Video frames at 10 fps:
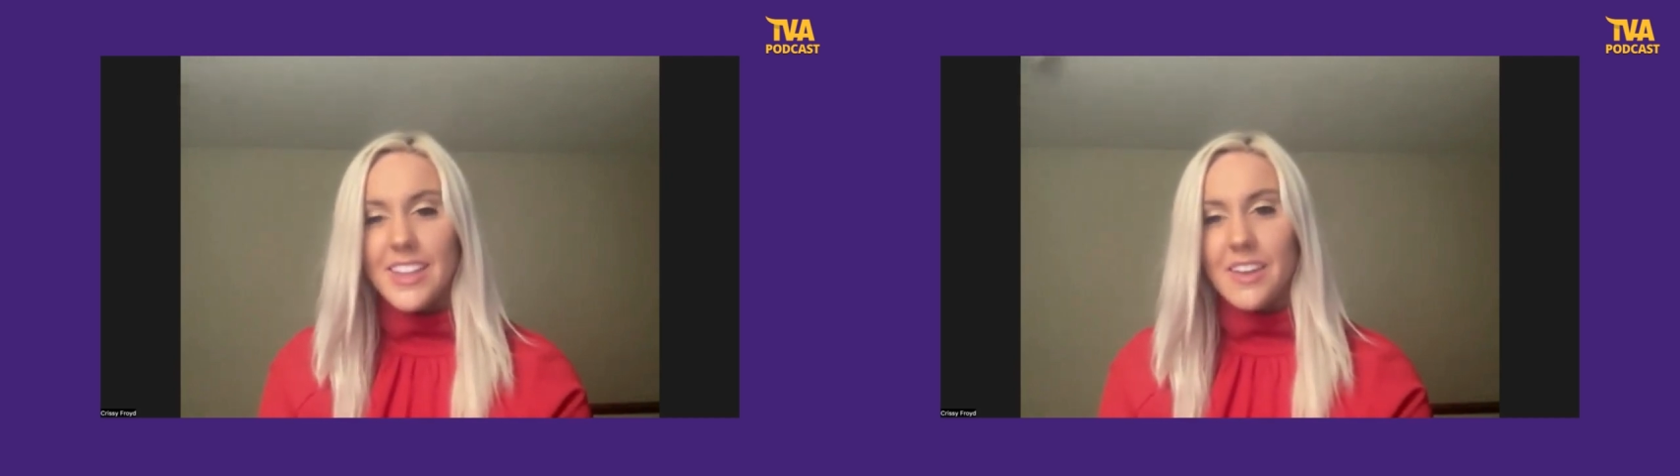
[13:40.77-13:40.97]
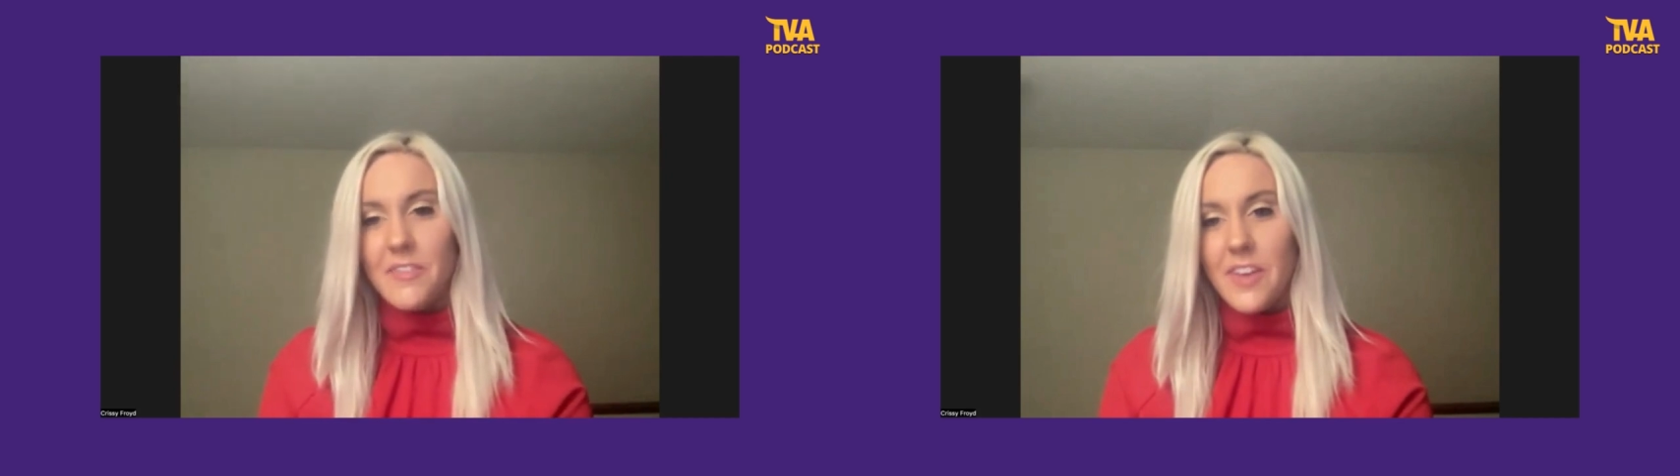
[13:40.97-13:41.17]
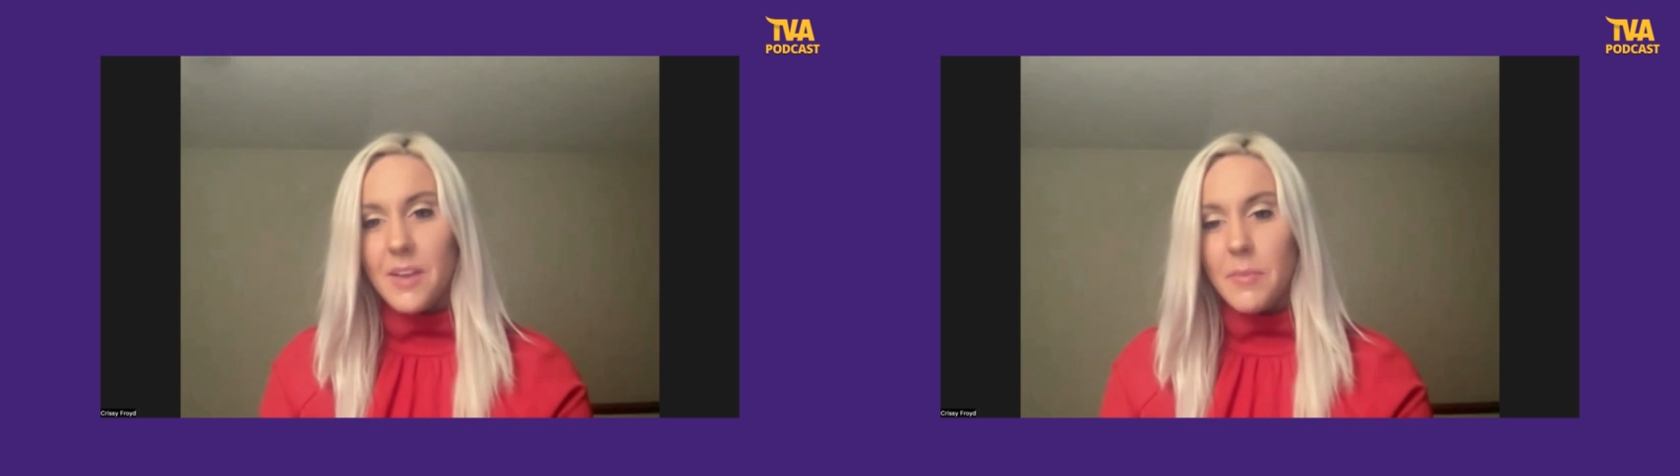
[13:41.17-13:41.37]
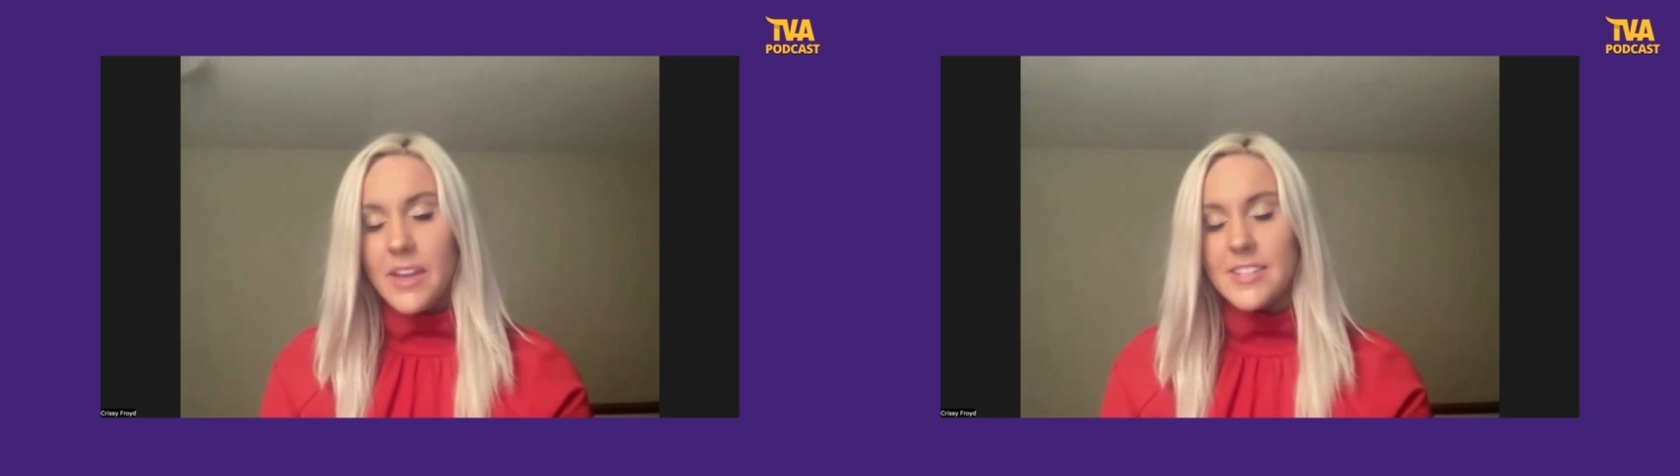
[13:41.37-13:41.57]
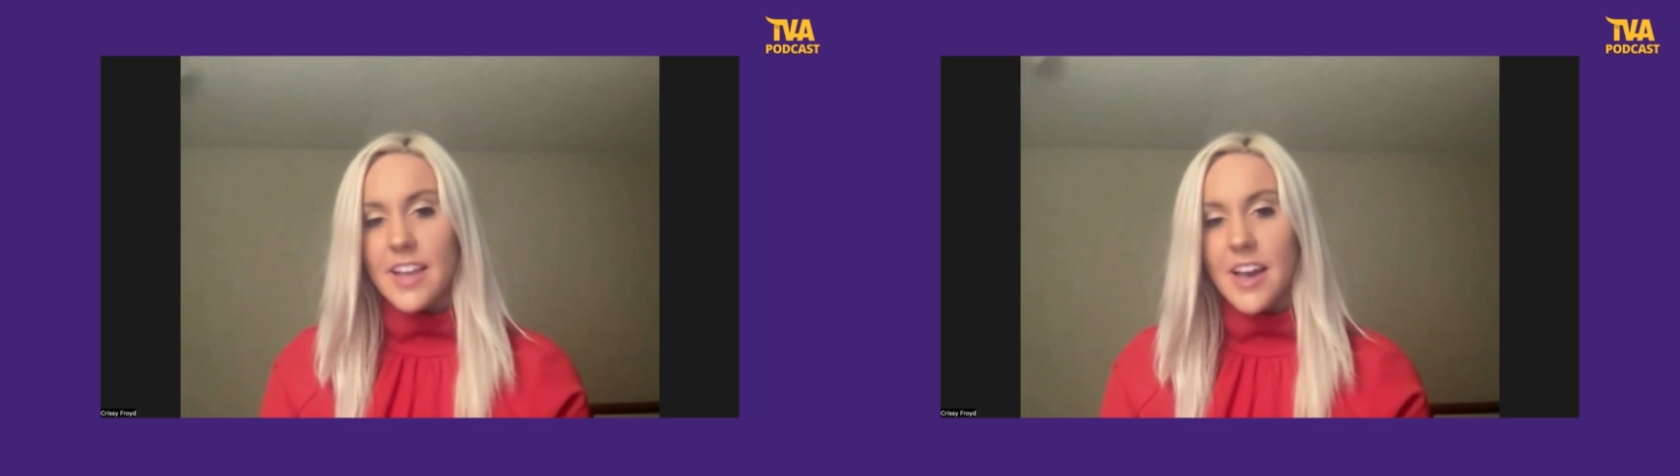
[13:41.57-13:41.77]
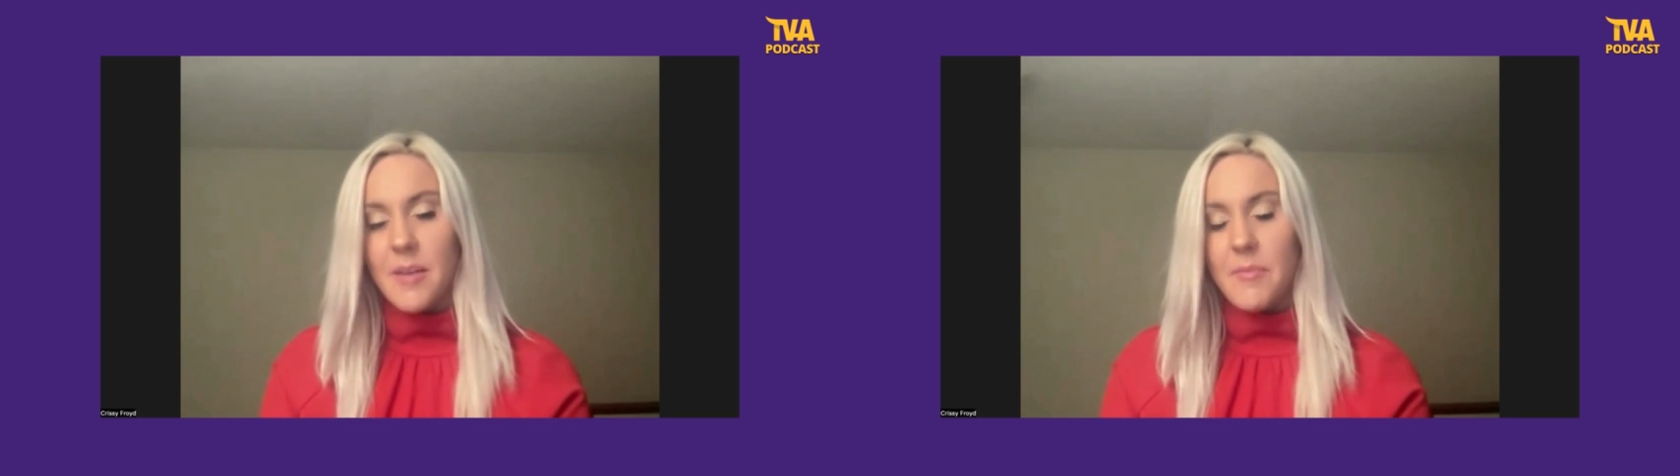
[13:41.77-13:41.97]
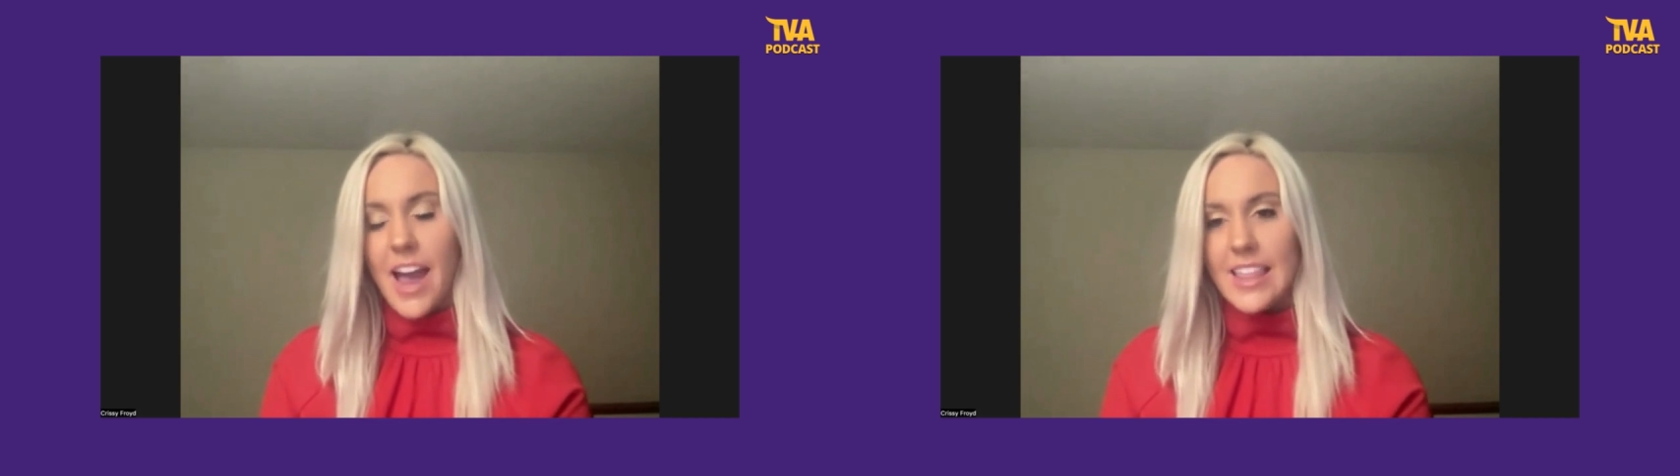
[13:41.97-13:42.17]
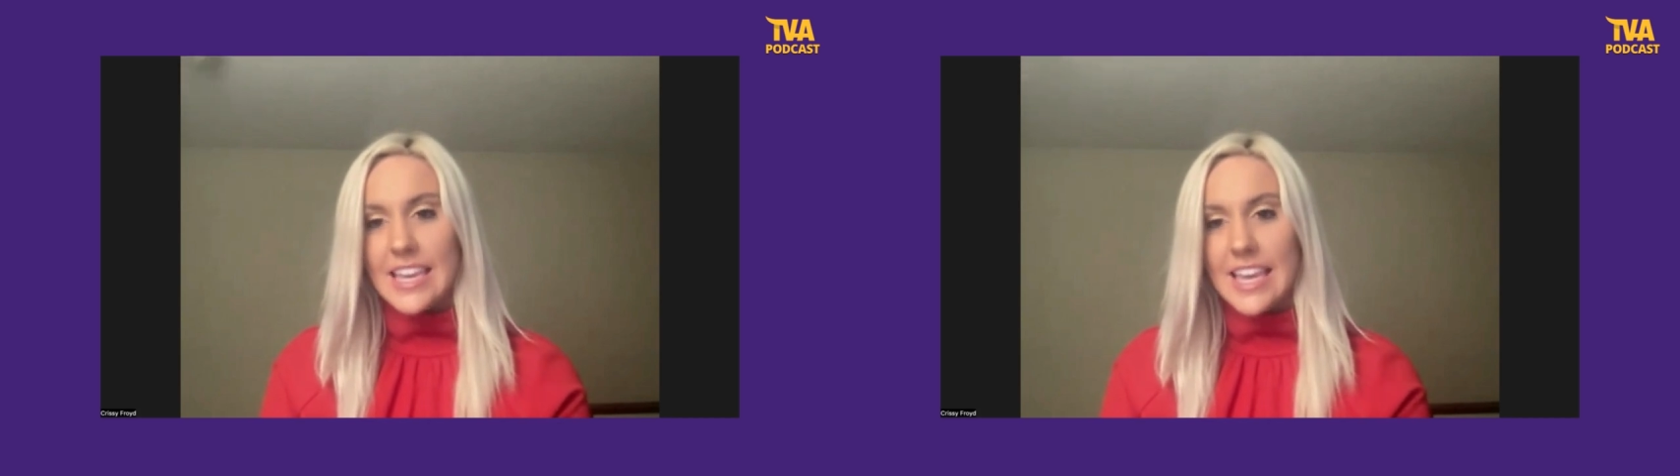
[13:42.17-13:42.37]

the fan base, I think,